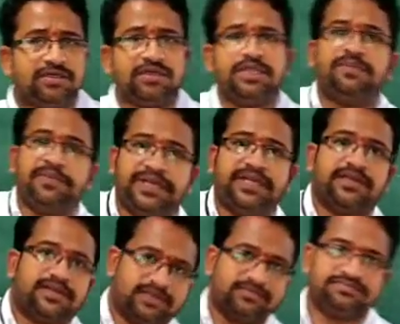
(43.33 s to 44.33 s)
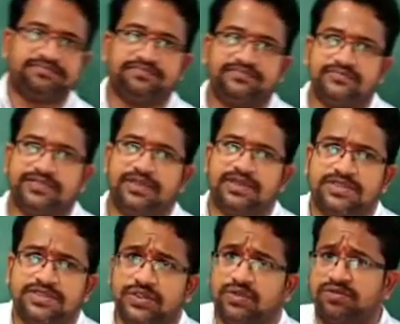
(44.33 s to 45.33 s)
Immediately.
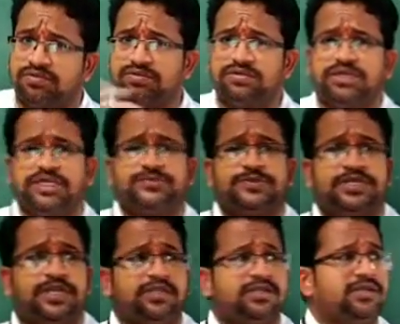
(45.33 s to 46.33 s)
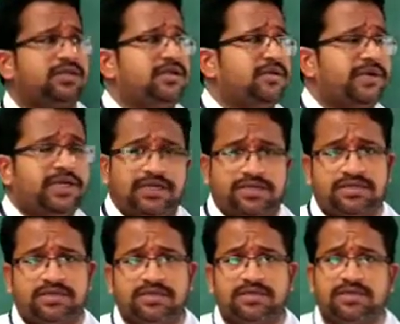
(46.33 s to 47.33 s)
So, especially in the intermediate,
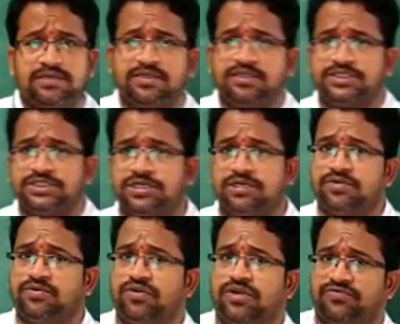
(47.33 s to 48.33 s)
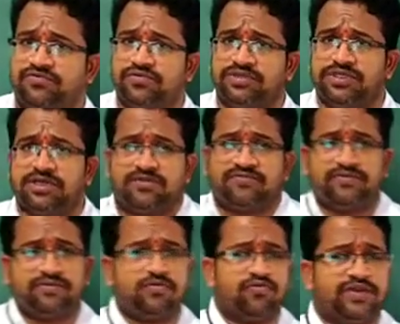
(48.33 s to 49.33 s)
the children who left over
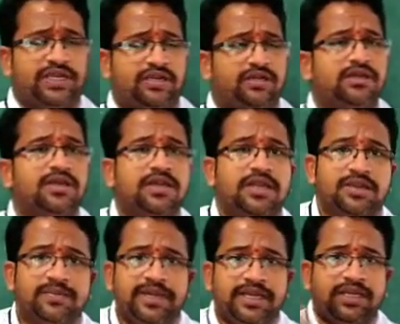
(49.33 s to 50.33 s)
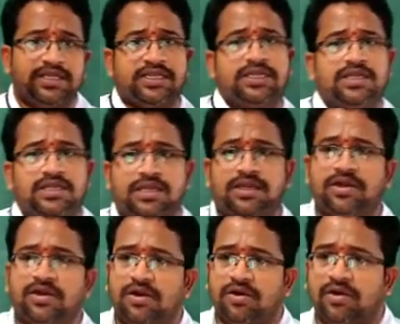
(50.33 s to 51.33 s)
or who failed, immediately they
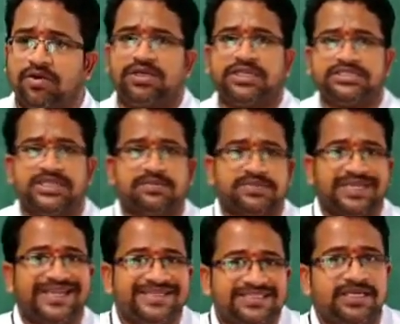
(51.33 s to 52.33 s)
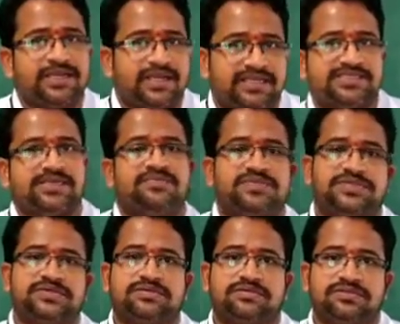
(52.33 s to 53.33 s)
wrote exams, instant
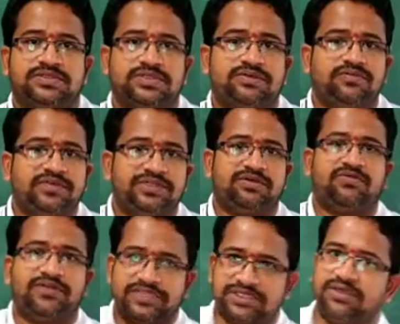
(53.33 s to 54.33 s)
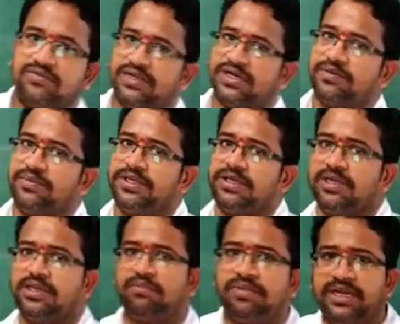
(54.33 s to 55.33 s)
exams. So, without wasting of the academic
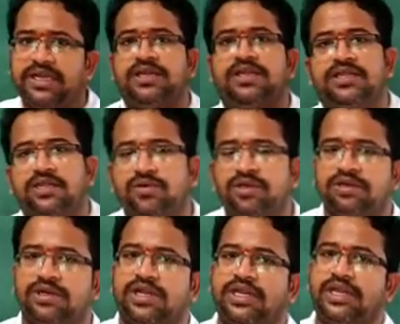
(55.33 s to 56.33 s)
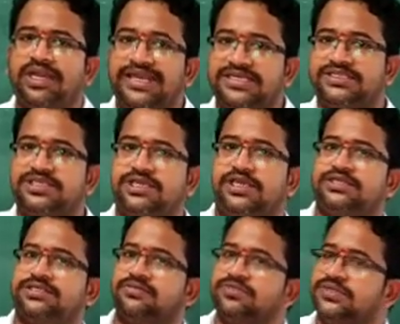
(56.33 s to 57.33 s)
year, immediately they are going to conduct instant
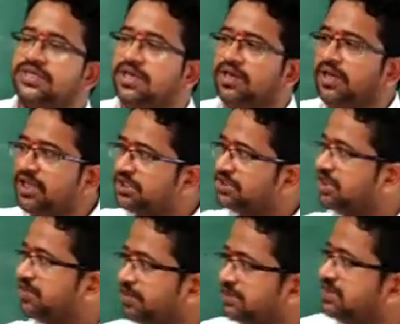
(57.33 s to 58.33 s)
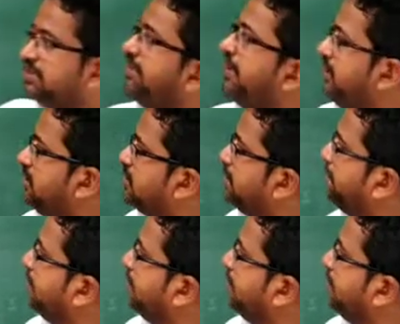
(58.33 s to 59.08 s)
exams. Instant means immediately.